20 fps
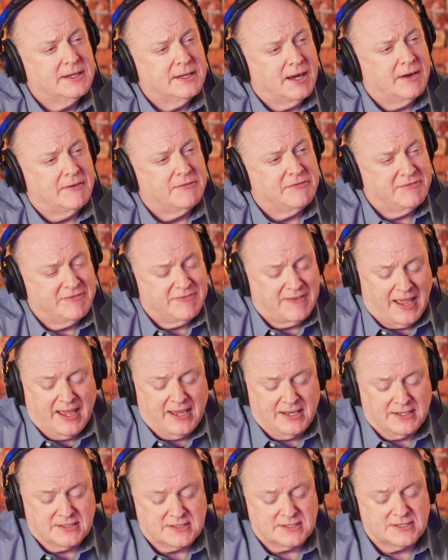
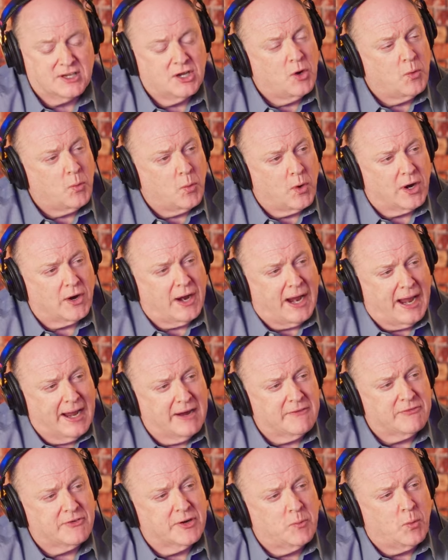event where
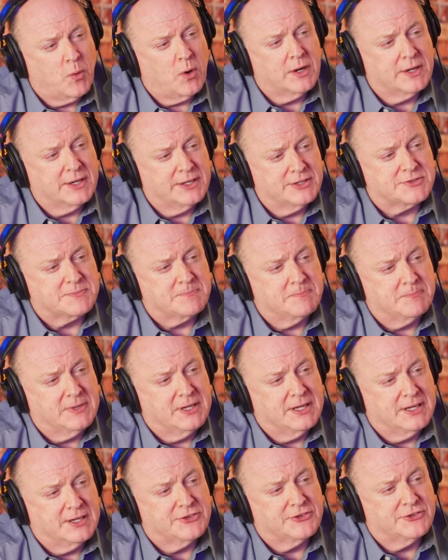everyone is,
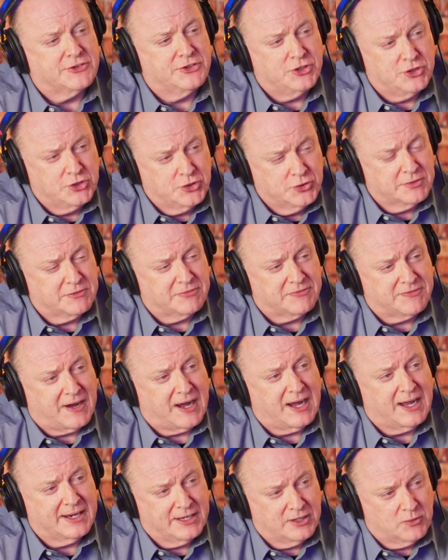is
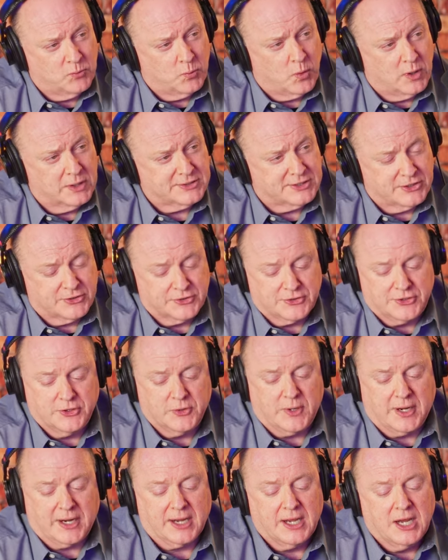unified in what they're
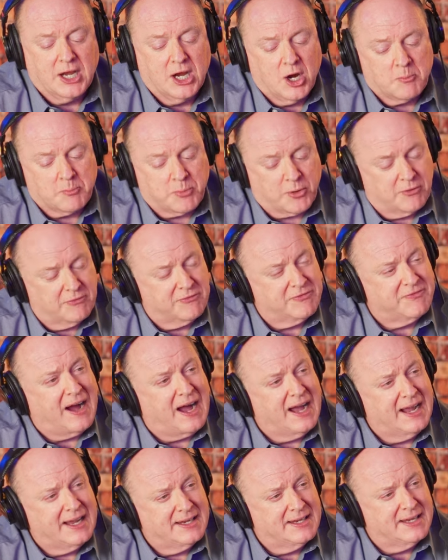doing,
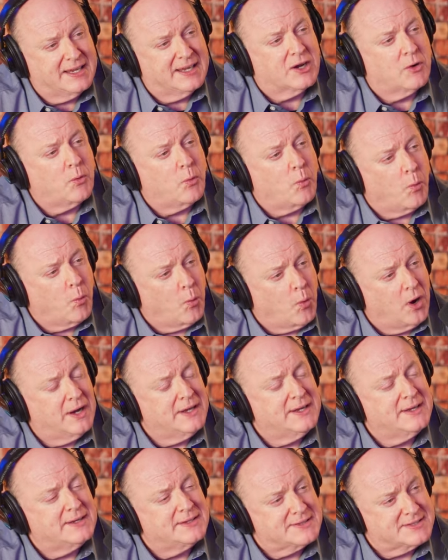providing
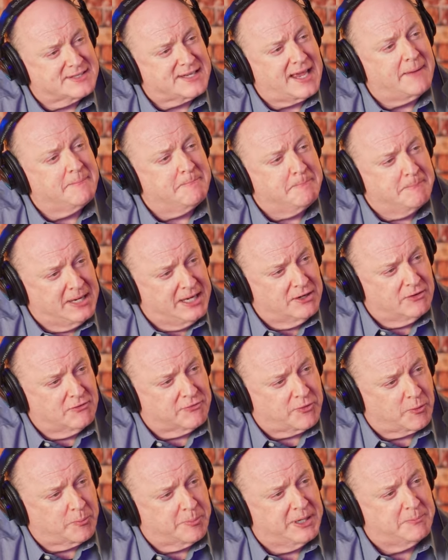one set meal
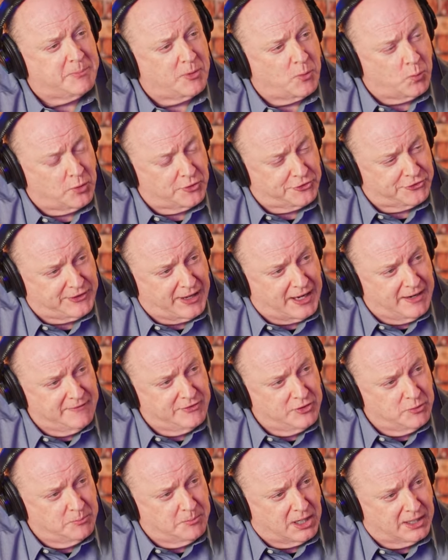for people will save
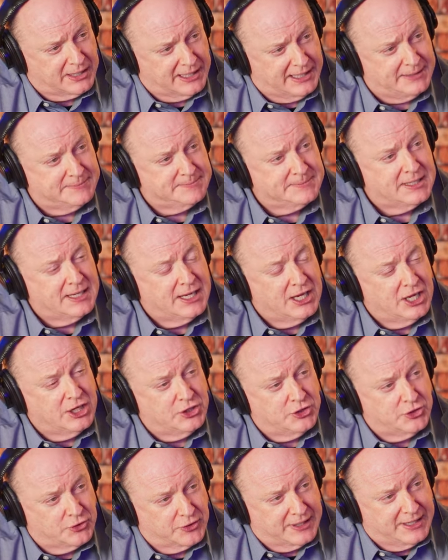you money. Mm -hmm.
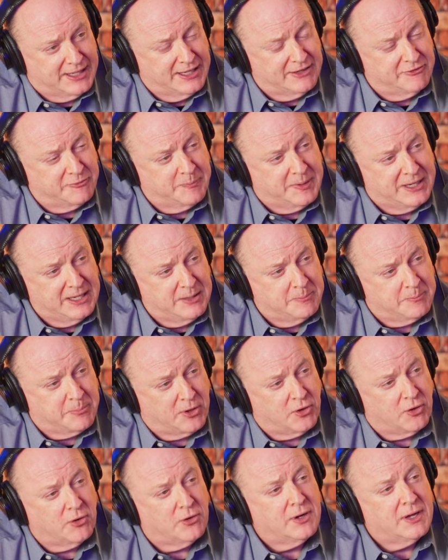You'll give people